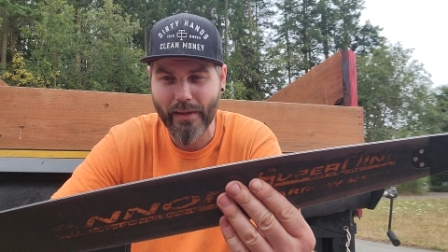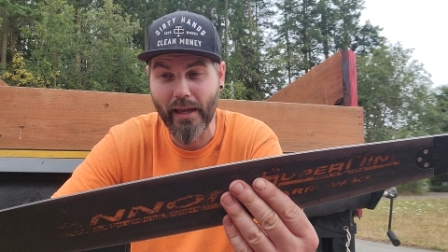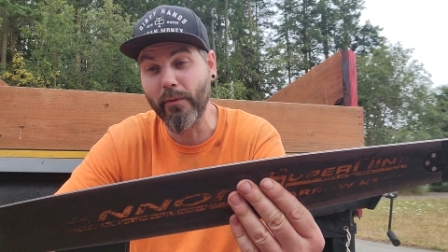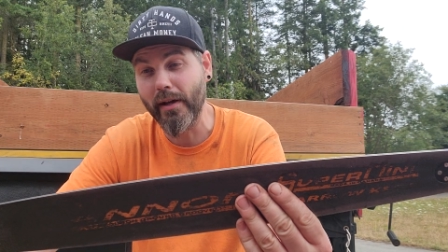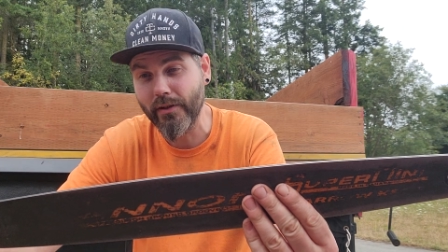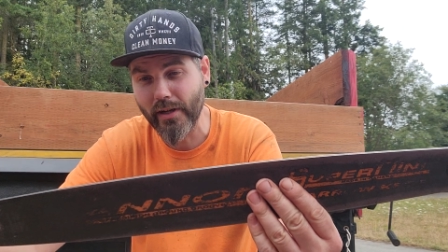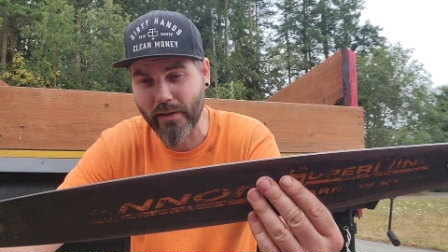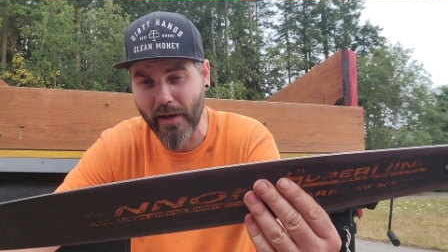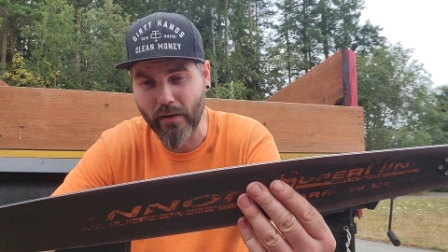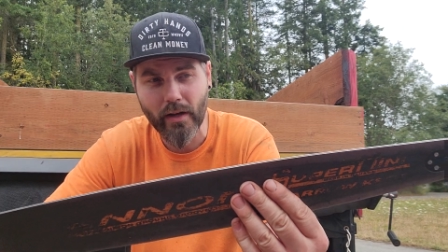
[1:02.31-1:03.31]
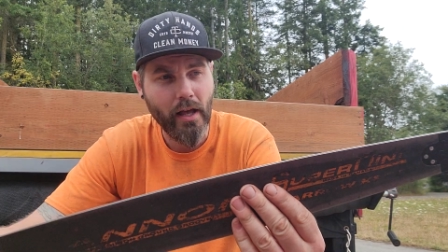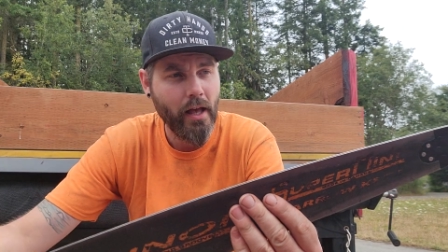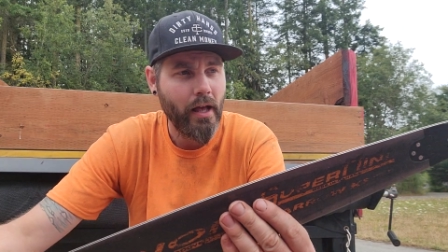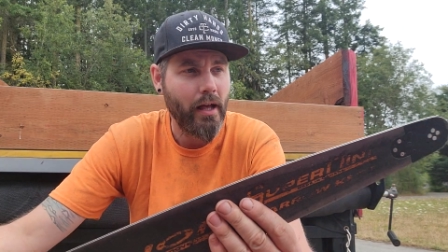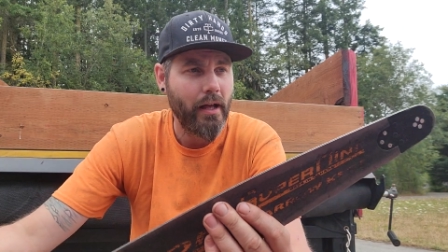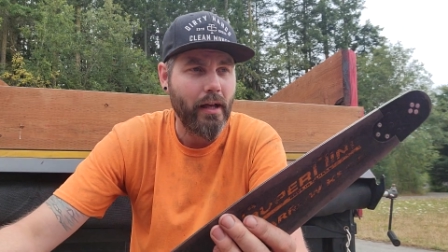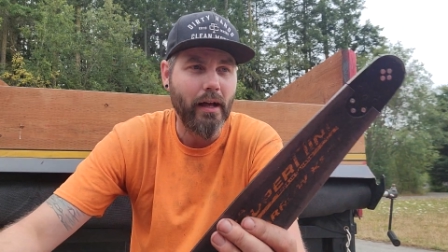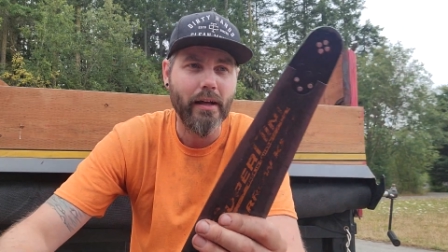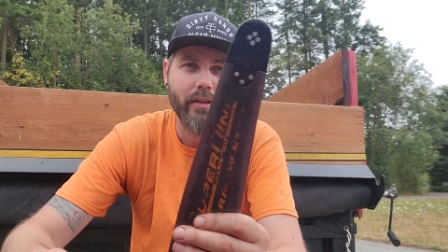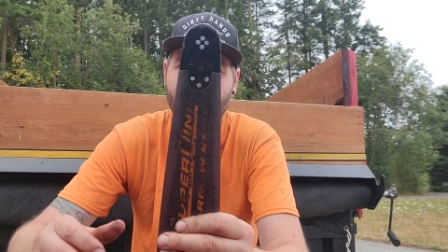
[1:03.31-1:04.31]
Anyway, check them out.
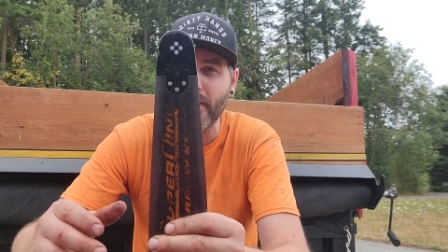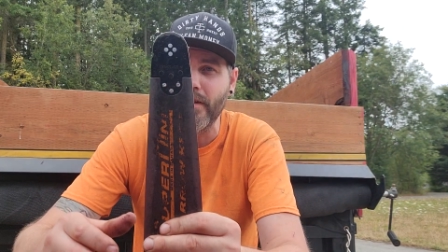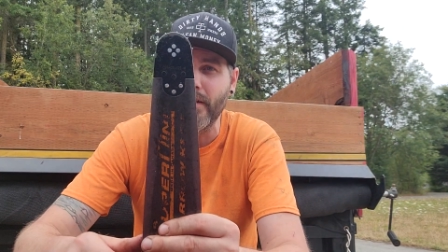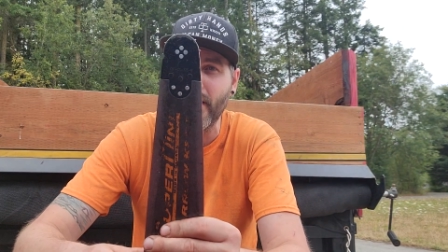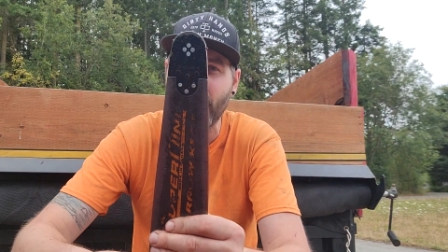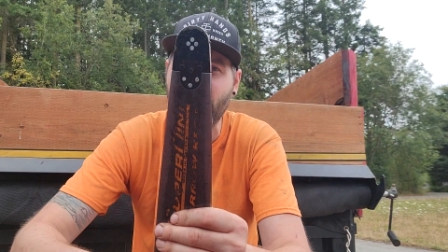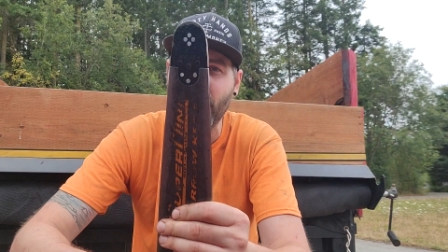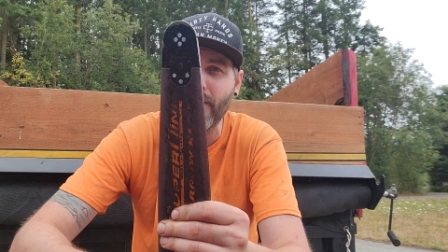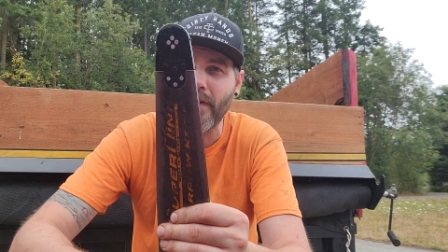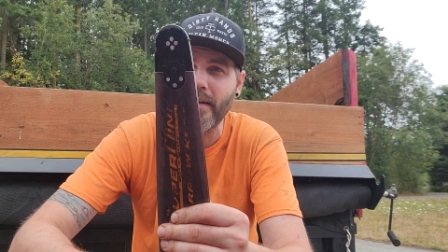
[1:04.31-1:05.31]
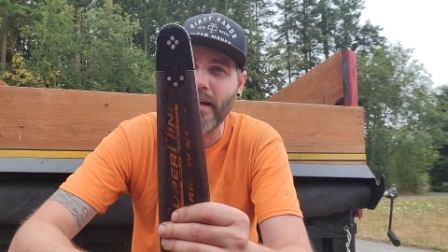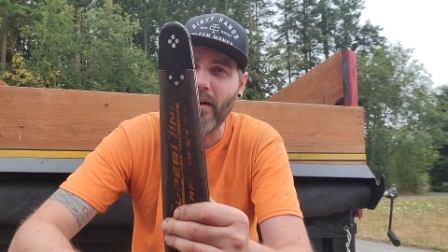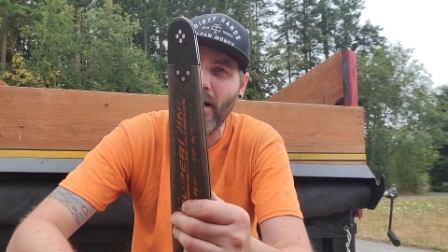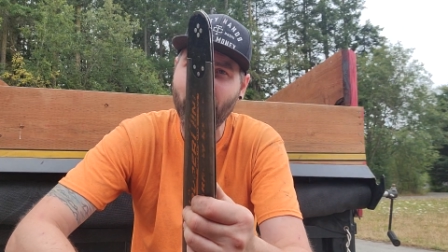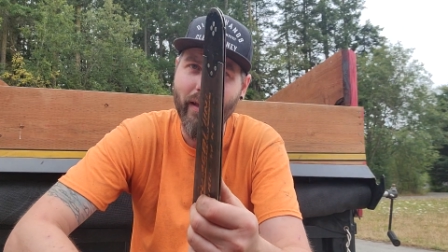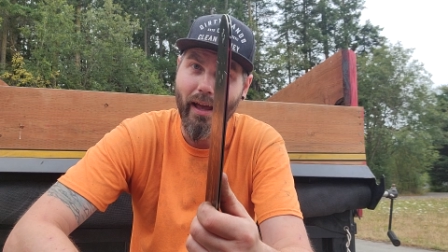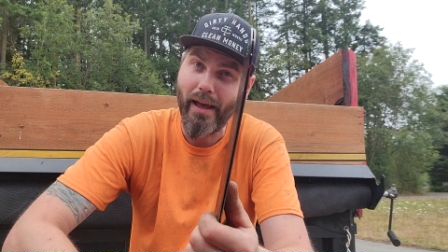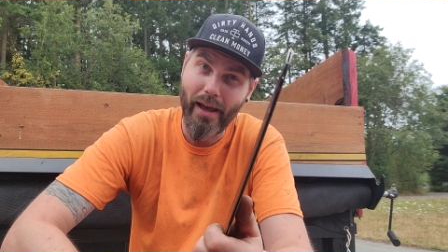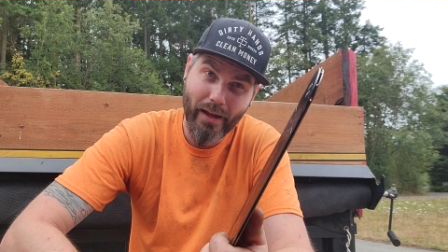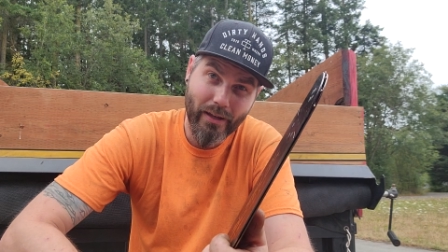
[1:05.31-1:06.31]
You can find out all the
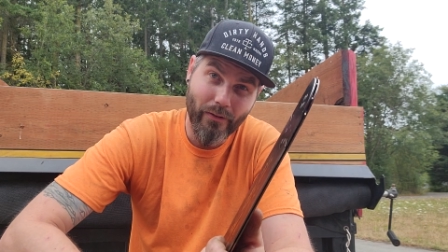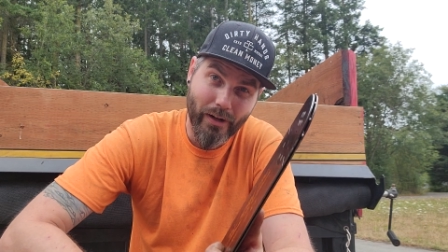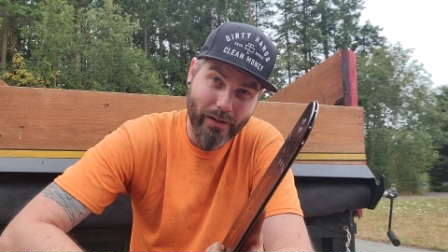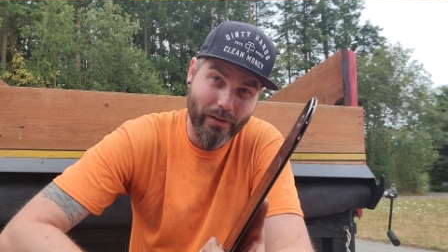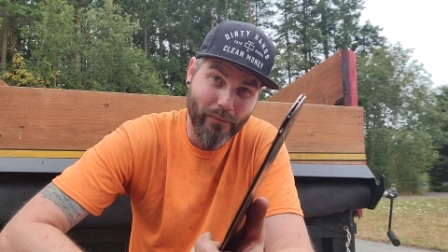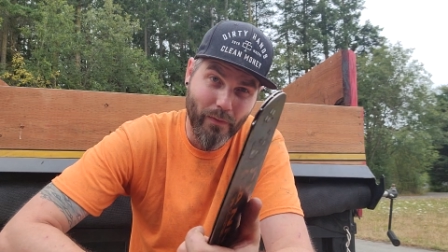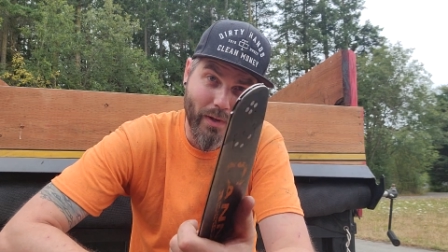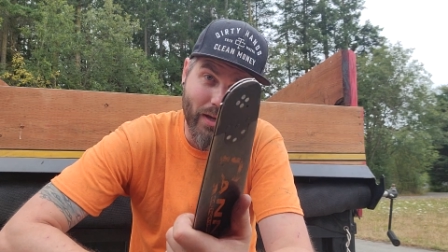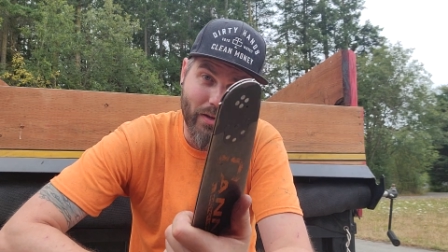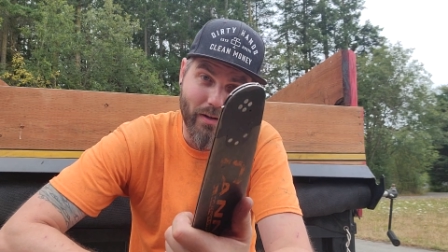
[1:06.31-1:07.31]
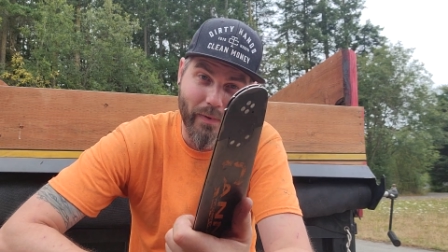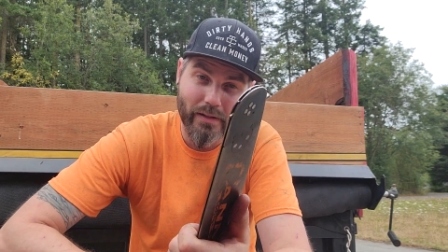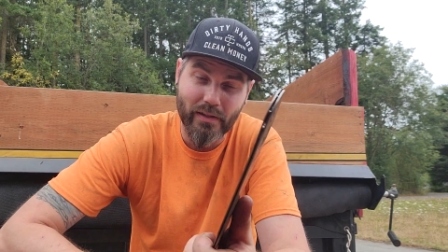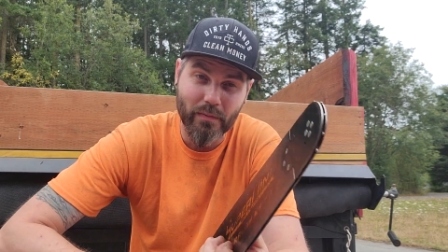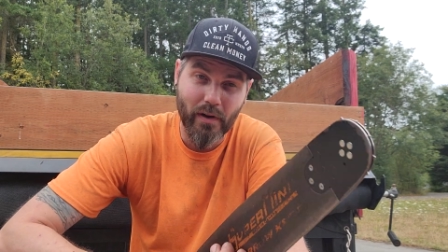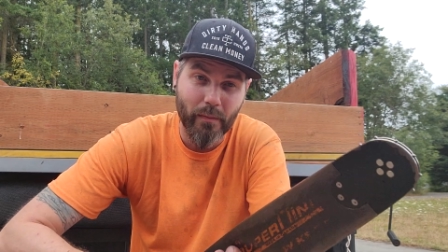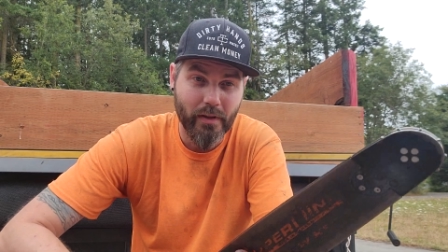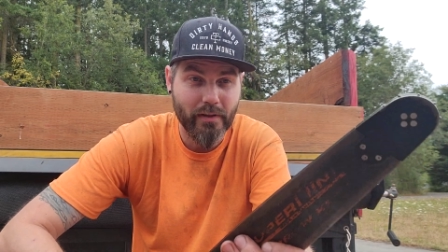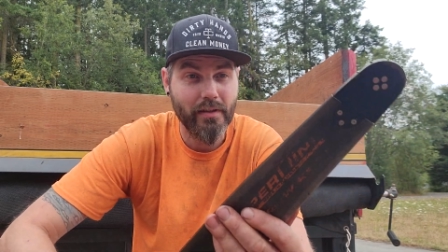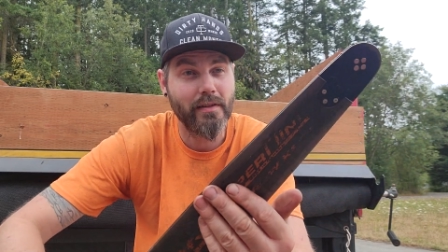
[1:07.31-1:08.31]
accurate information about this bar, but
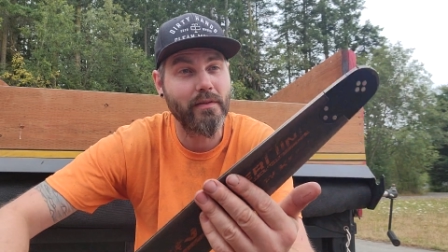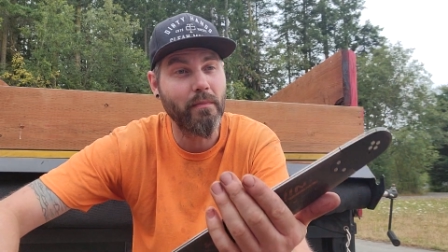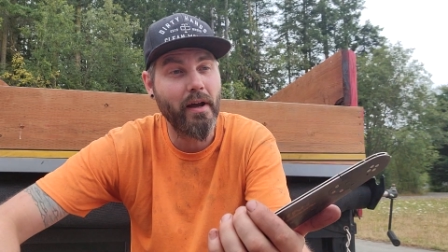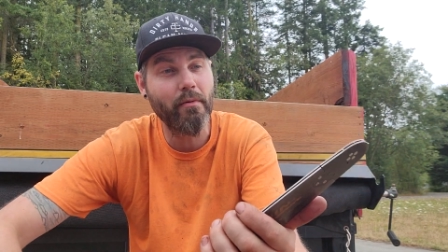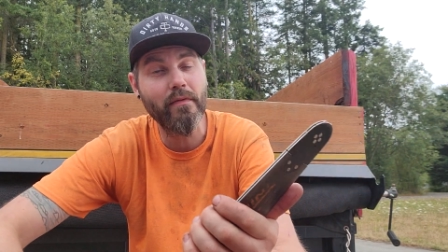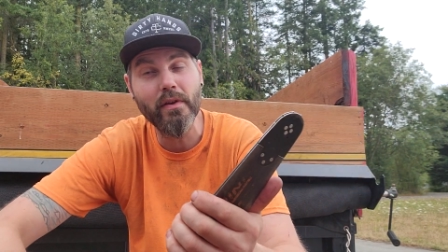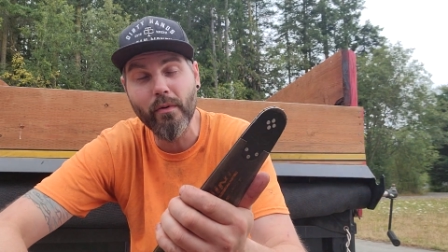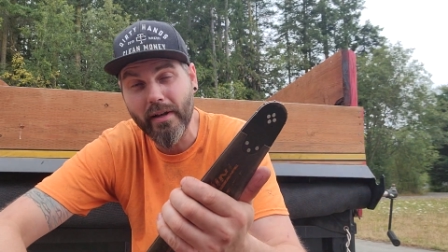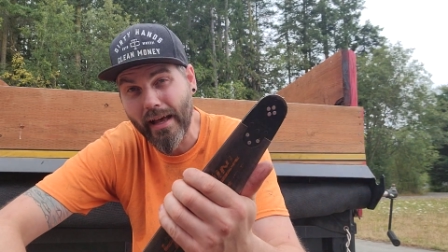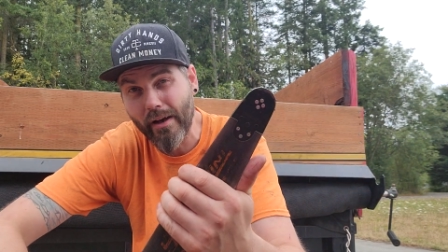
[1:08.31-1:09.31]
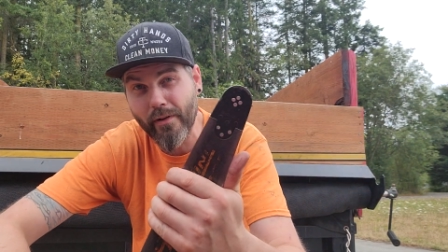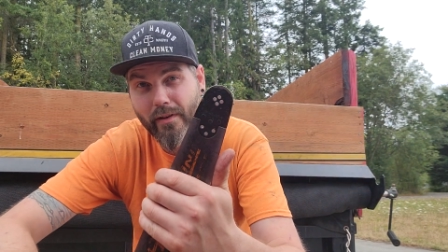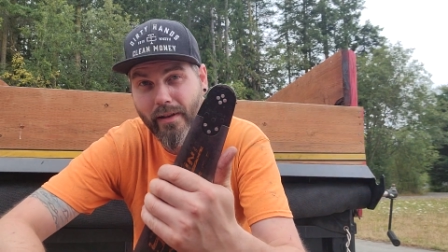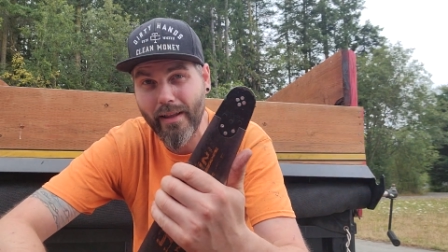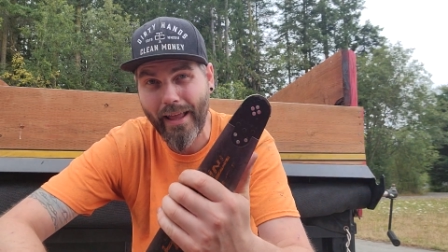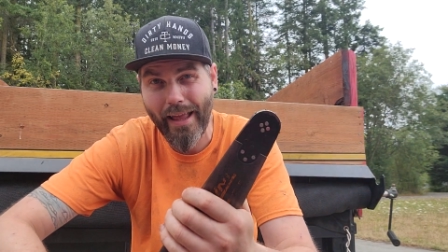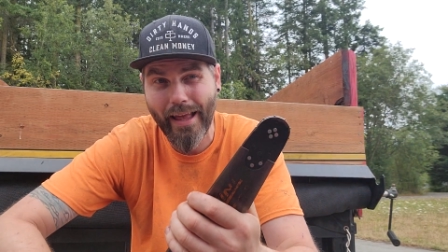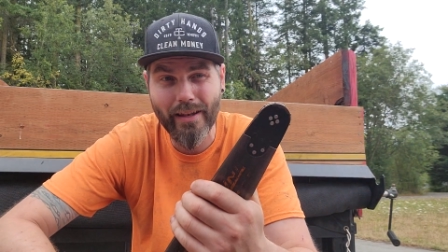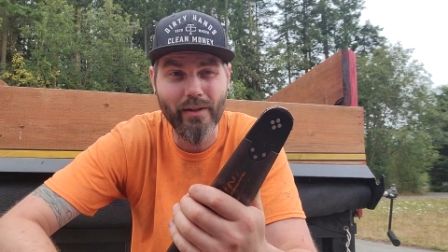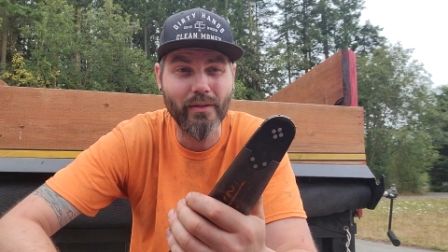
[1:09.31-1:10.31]
this is my review on how it
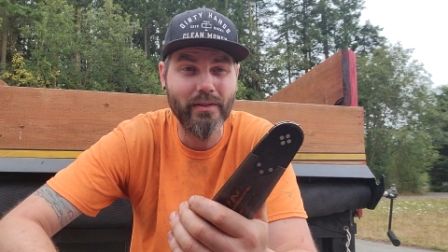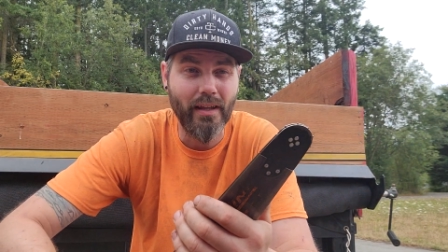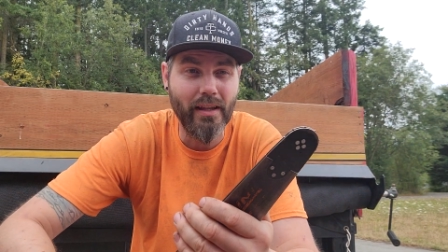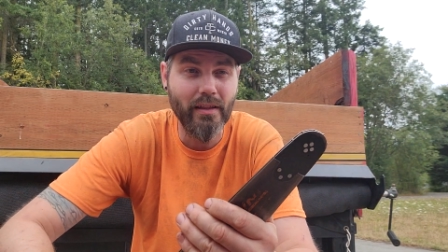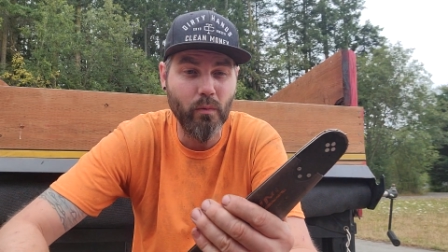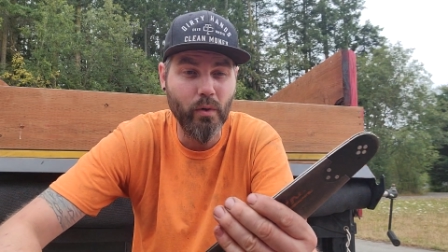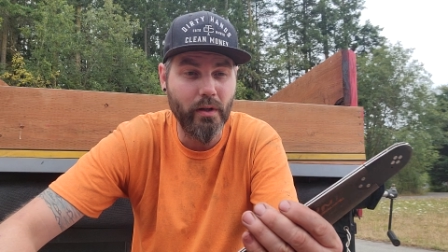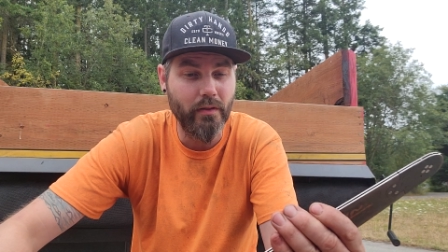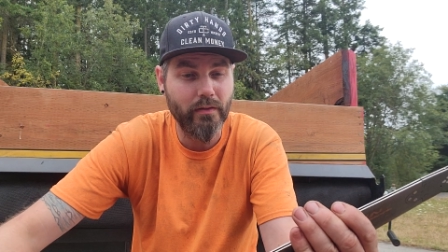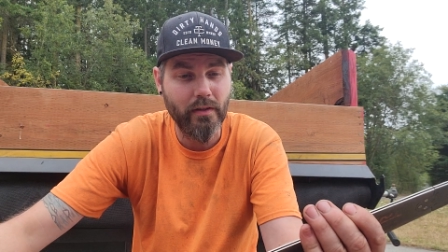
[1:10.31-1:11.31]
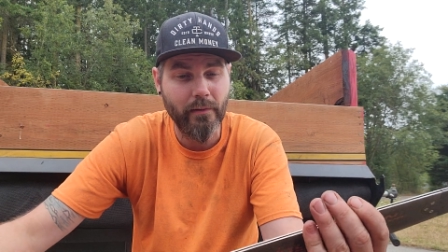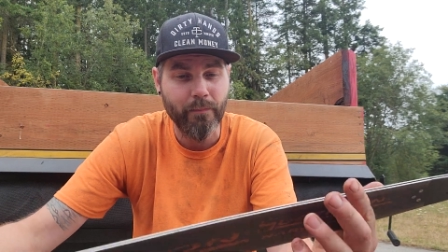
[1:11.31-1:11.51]
handles in the woods.